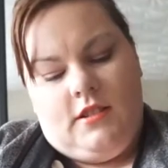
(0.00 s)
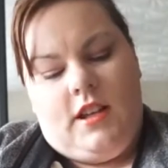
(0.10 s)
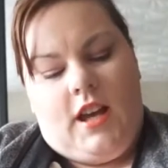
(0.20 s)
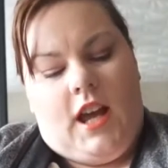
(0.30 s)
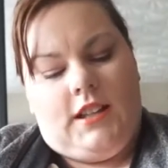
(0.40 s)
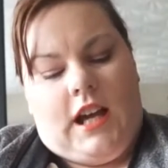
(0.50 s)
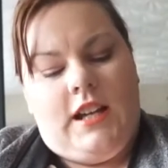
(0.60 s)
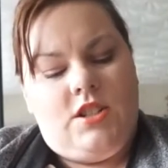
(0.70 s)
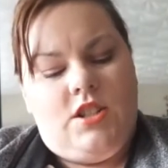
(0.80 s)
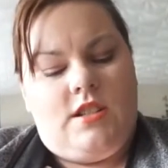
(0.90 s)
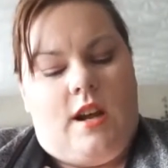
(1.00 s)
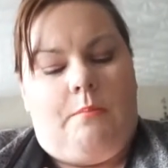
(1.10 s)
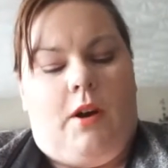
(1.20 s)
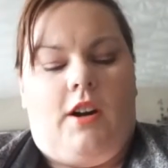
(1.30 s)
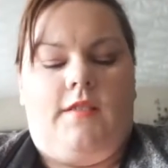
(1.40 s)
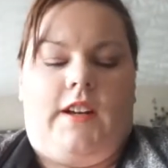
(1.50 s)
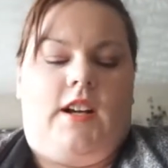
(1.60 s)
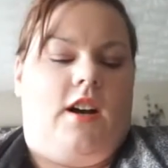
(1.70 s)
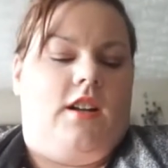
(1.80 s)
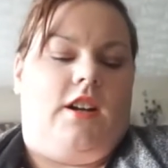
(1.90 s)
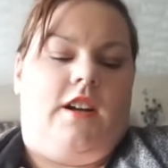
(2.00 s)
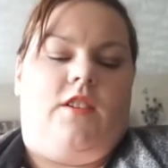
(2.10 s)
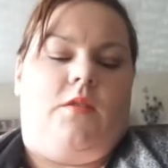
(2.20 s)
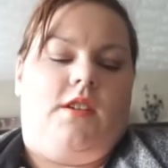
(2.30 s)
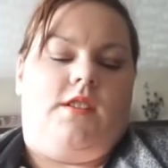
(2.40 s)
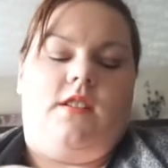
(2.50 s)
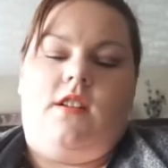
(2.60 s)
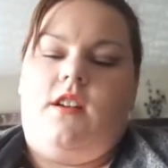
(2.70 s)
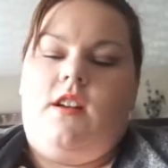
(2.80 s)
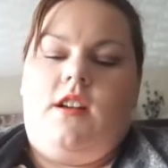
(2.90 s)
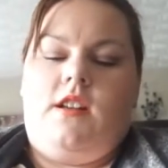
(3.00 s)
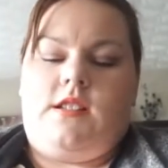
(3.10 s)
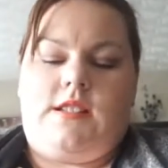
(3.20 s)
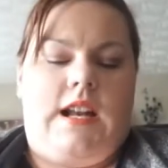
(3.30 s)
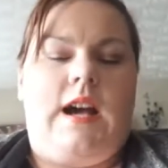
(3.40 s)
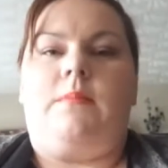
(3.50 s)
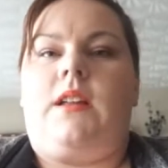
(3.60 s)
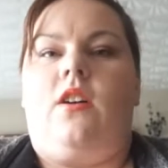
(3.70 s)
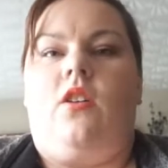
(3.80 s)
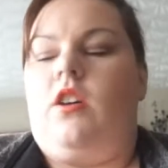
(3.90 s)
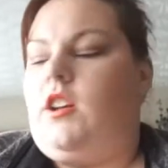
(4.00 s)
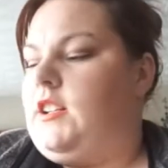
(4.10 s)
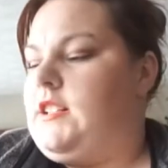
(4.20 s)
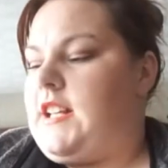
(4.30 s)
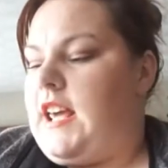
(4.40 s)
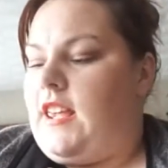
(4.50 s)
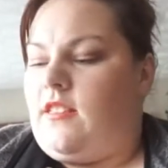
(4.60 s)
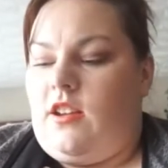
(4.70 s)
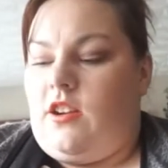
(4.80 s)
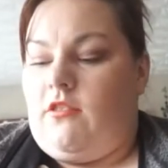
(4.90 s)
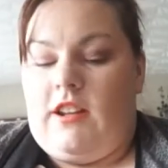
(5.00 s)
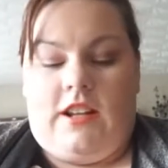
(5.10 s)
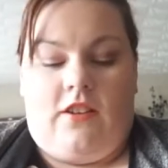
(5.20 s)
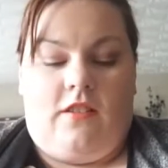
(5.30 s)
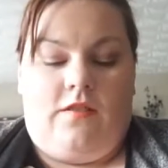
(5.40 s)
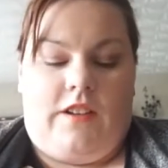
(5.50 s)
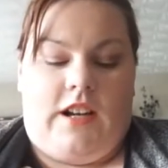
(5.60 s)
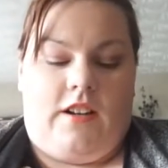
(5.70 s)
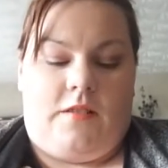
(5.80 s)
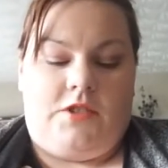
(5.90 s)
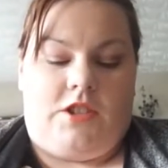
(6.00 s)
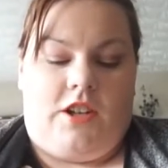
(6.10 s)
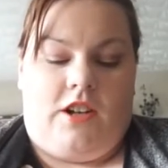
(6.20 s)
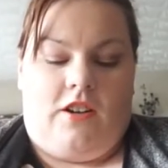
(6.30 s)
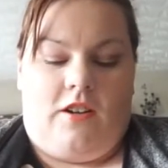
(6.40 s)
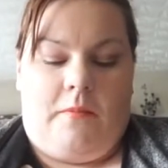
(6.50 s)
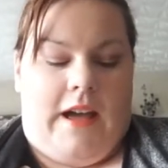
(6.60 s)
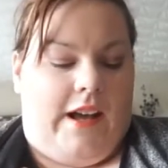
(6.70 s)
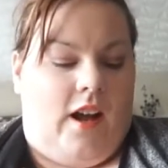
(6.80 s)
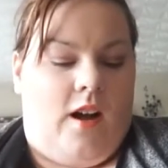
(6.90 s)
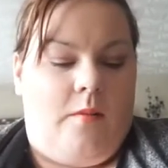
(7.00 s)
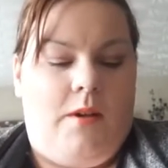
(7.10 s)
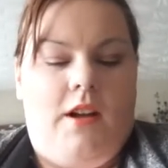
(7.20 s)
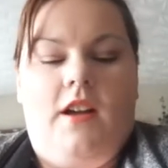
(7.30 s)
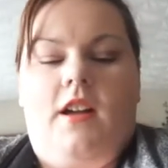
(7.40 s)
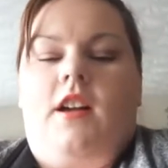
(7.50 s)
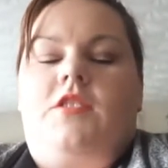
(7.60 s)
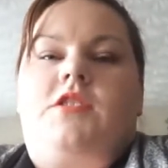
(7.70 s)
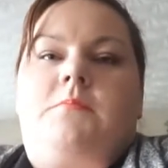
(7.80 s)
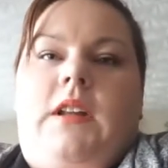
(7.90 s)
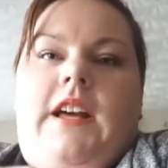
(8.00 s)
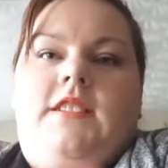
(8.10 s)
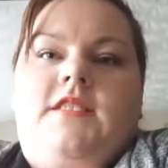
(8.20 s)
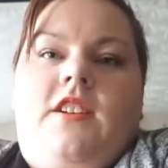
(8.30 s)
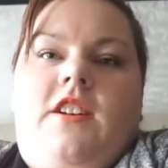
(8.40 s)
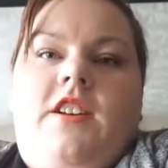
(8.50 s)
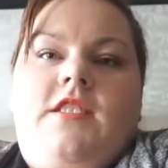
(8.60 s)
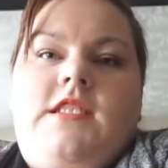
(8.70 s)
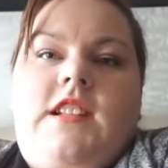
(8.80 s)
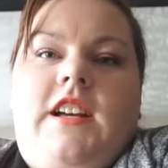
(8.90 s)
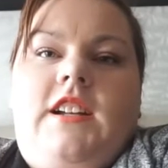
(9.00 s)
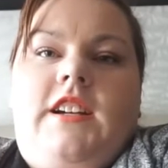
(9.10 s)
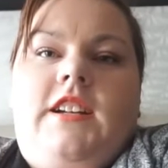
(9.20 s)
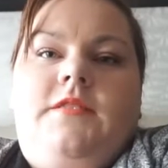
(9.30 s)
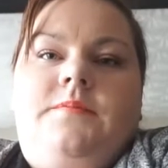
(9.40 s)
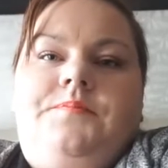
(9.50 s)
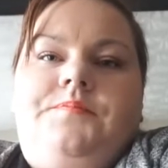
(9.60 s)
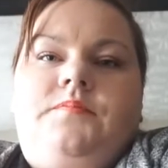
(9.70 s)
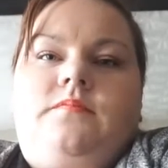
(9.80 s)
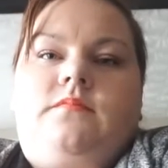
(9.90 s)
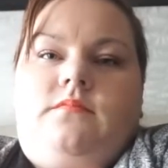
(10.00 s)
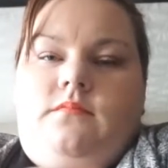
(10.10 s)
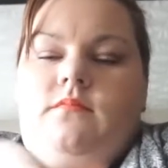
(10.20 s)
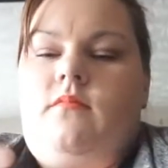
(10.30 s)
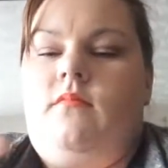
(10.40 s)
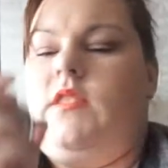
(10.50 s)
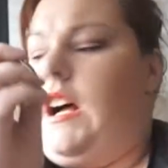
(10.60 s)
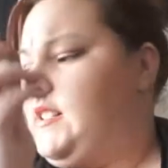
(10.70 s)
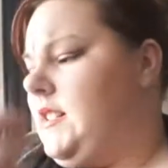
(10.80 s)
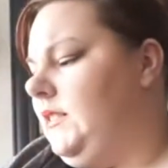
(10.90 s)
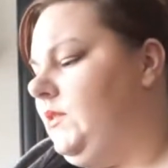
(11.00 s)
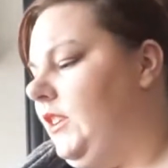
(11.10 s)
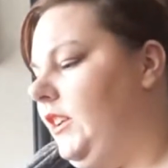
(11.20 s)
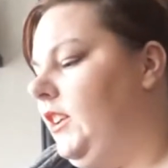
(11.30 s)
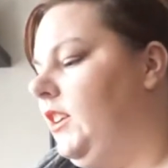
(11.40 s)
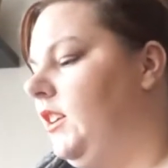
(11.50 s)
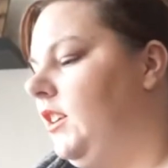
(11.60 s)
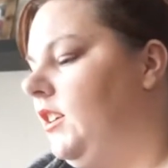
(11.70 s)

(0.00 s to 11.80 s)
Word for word: Yeah, that's just a perfect colour if you want to slap that on a day that you're really not feeling up to doing a lot of makeup and just blending it out slightly. That's lovely.